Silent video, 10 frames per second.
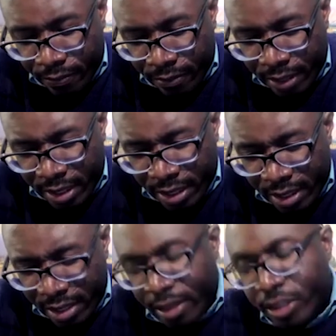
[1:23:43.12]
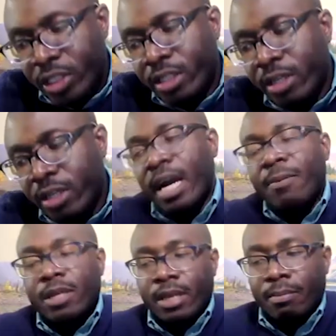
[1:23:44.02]
the, the, there's some
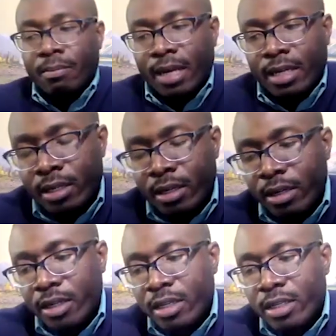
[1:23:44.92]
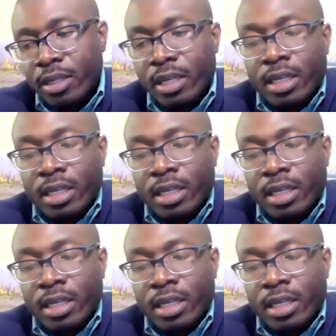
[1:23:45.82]
carbon impact on